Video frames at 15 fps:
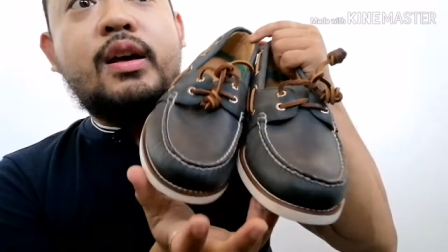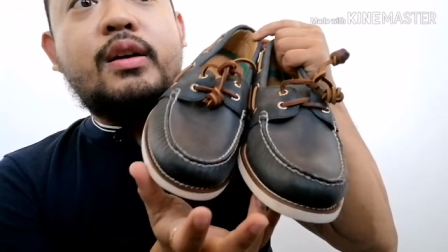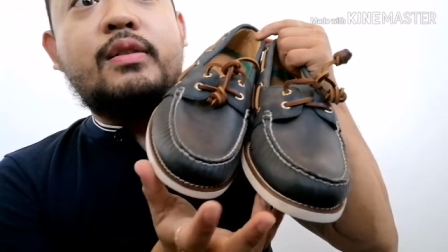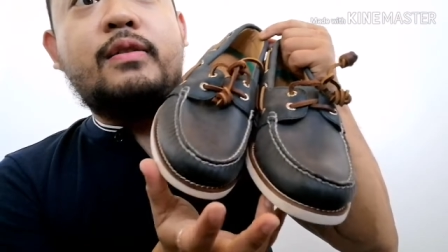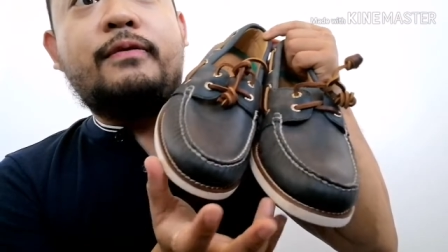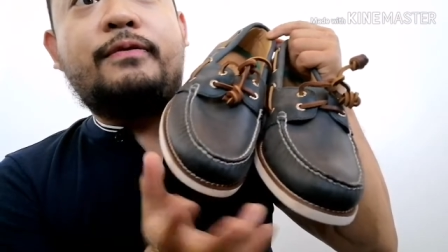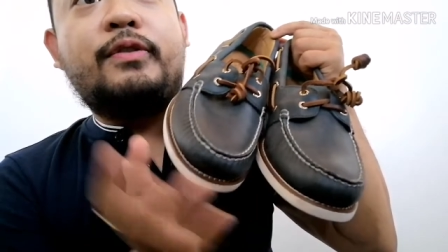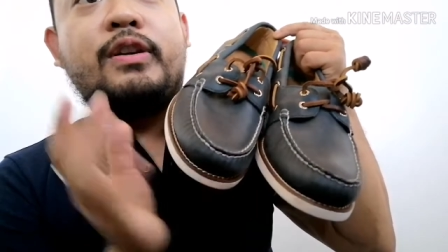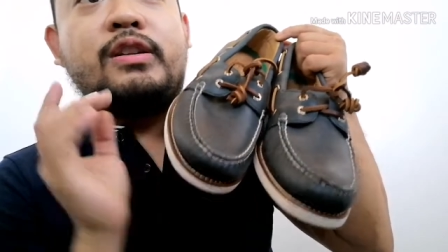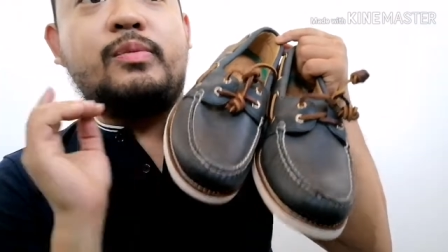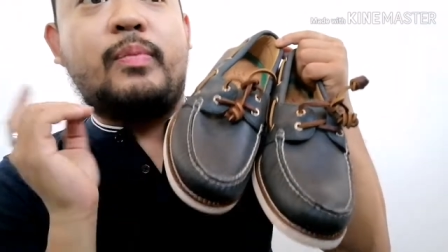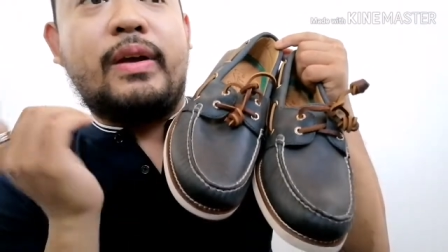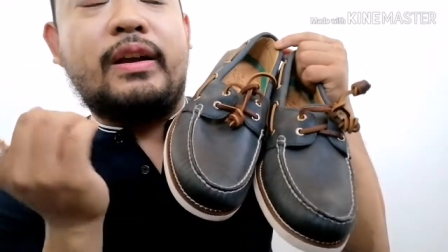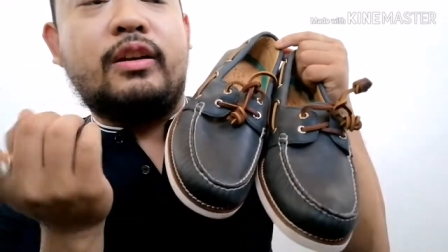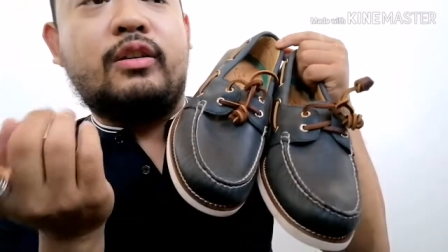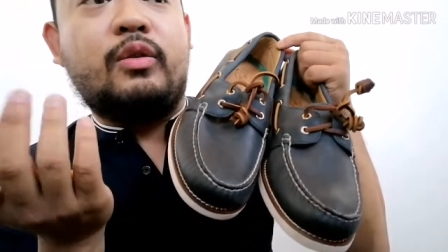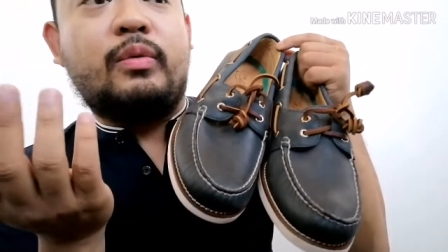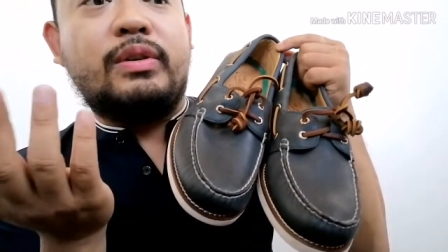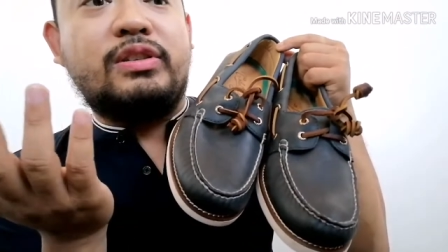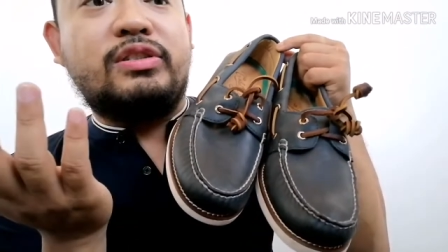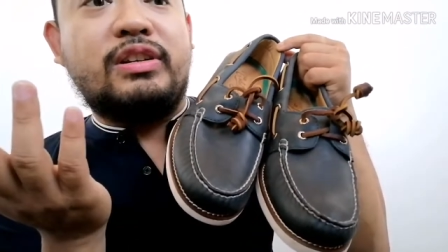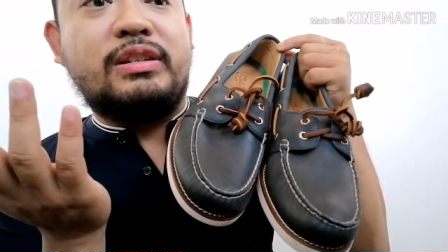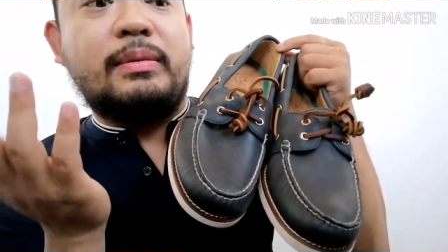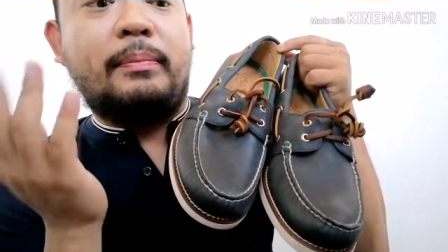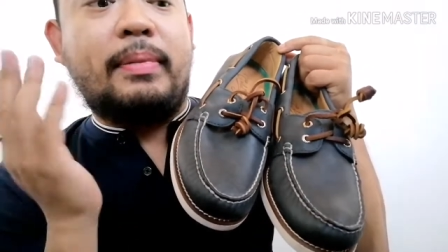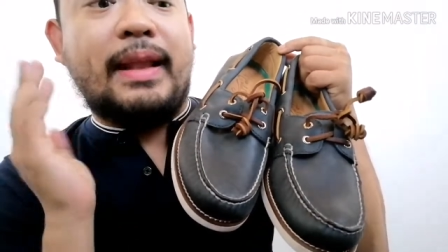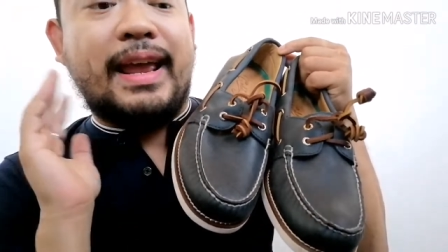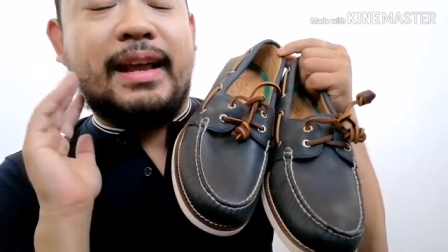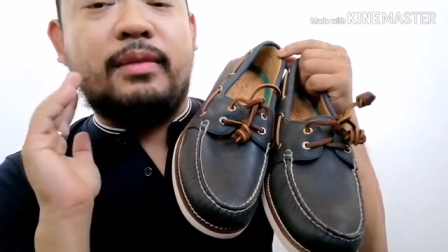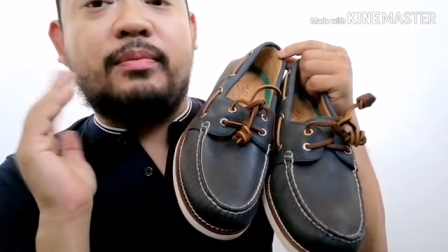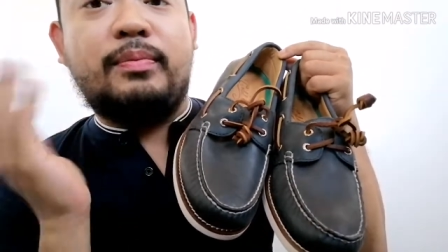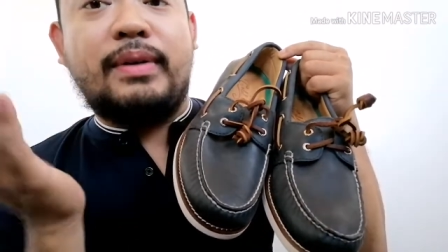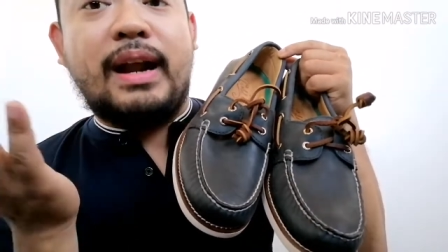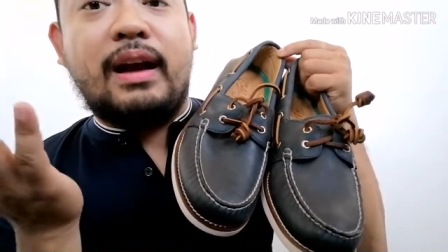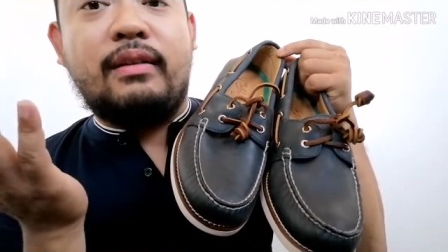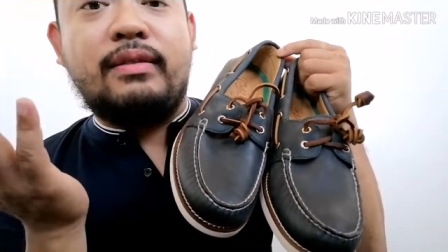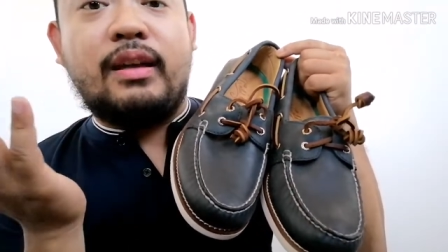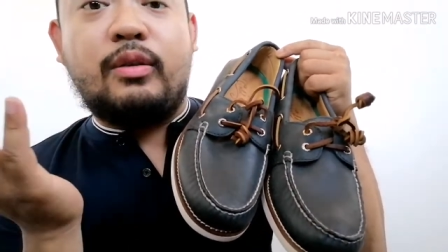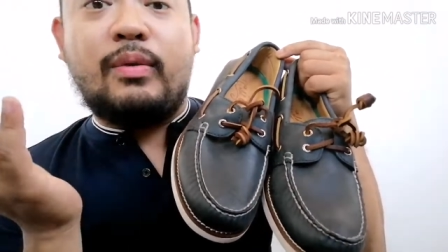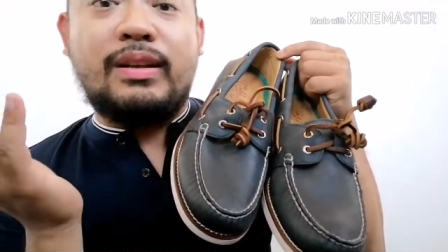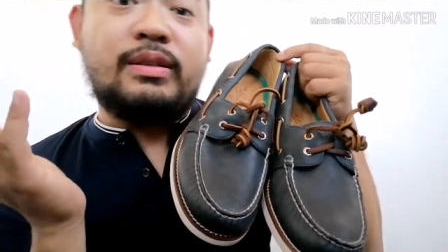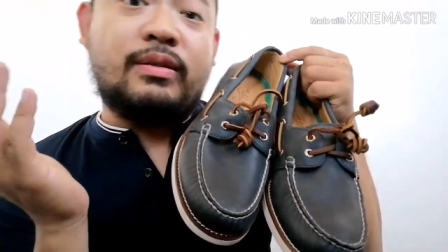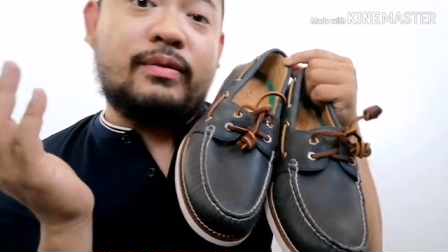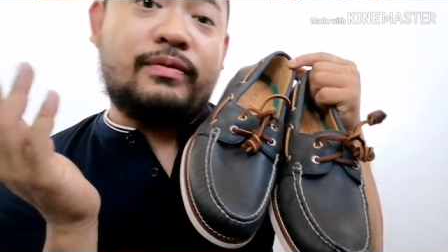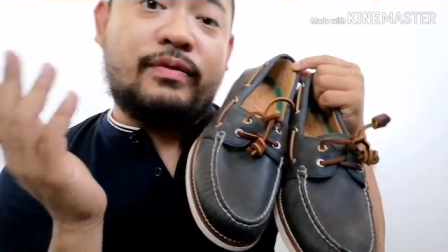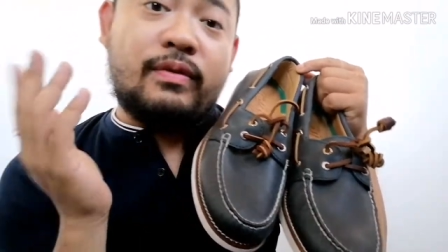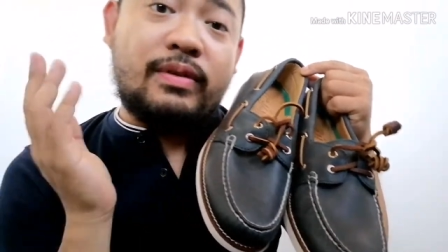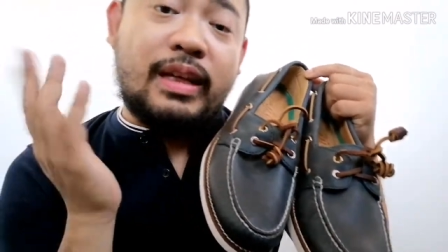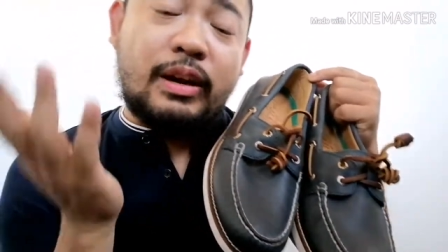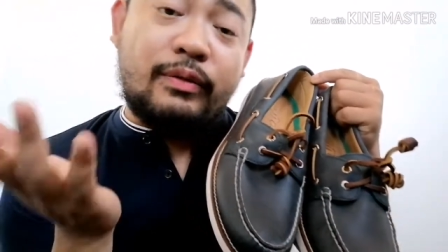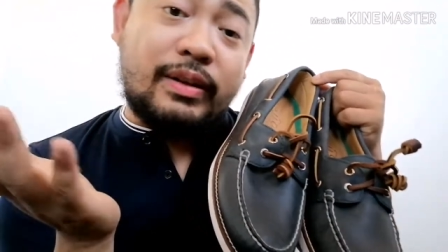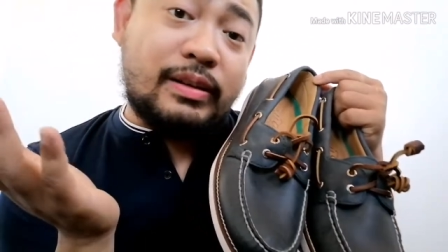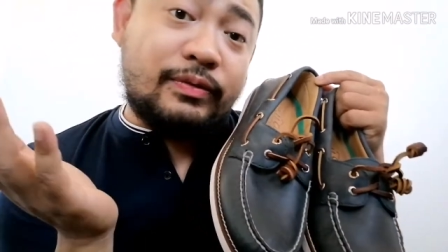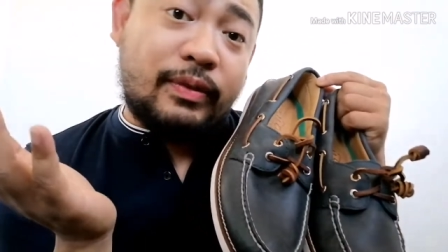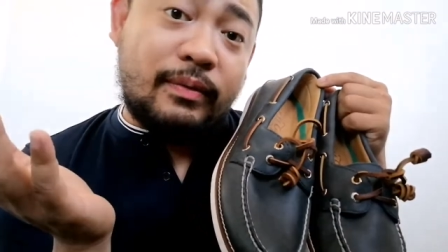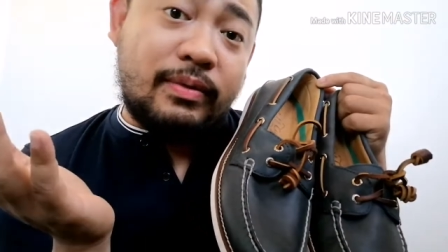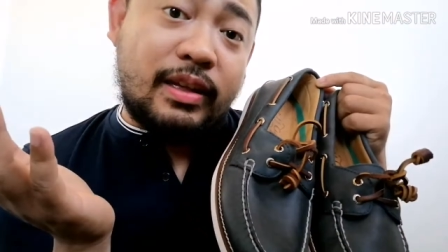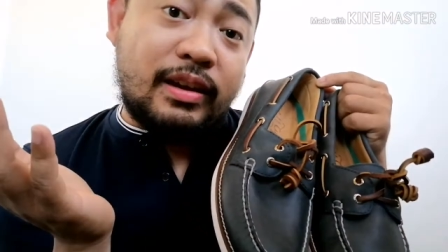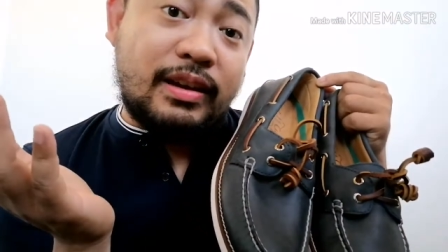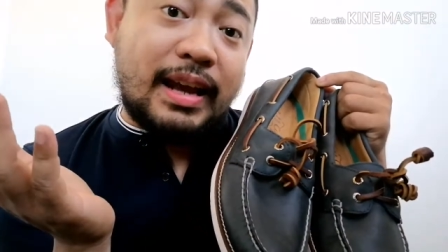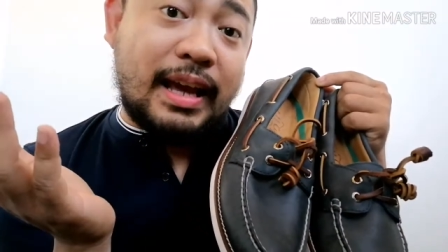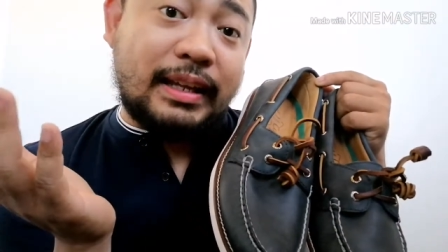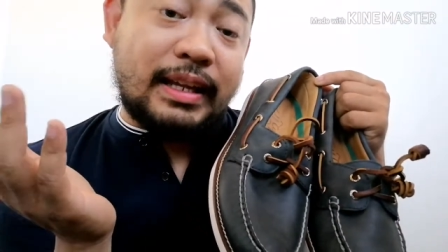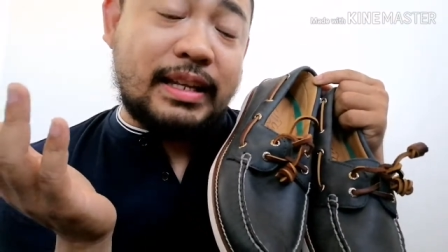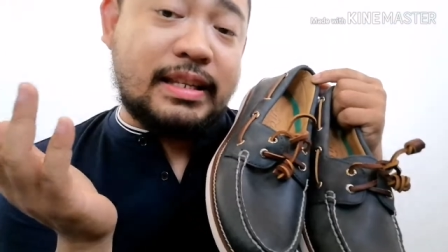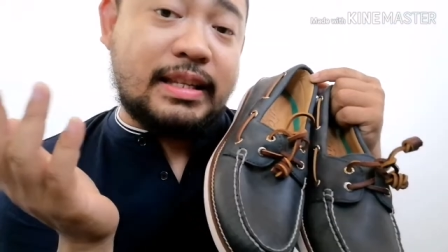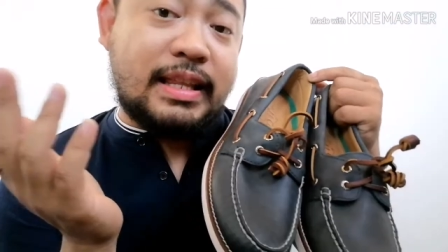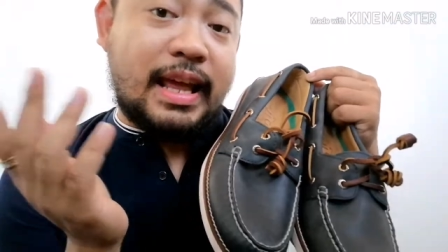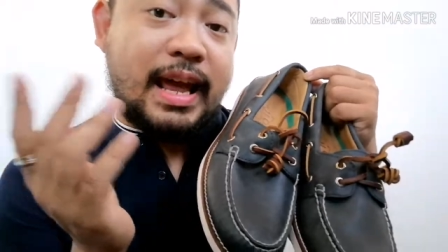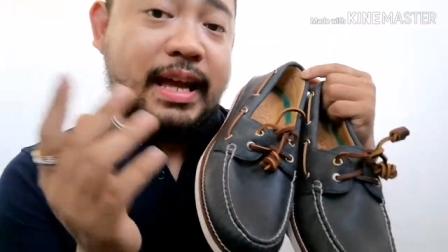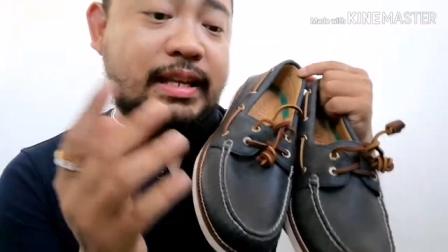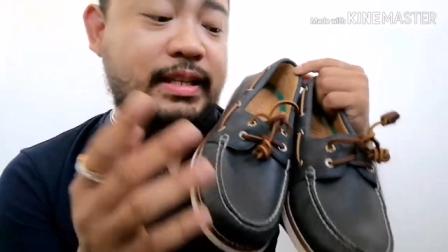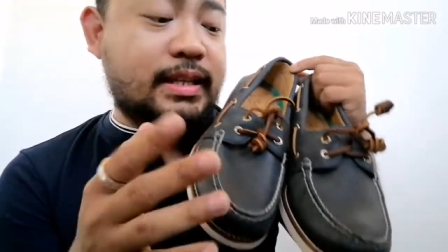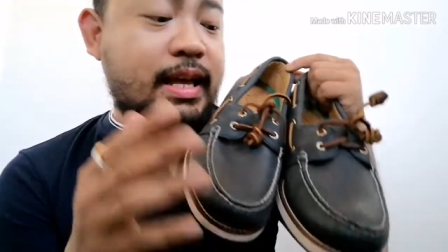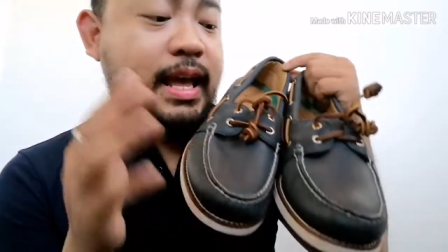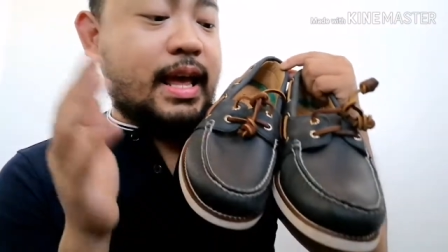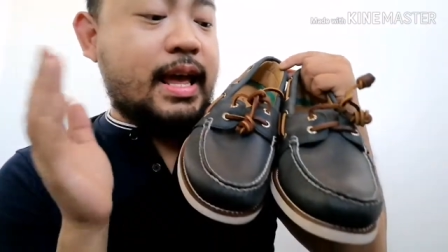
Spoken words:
Yung first pair ko was just plain brown. That was from the United States.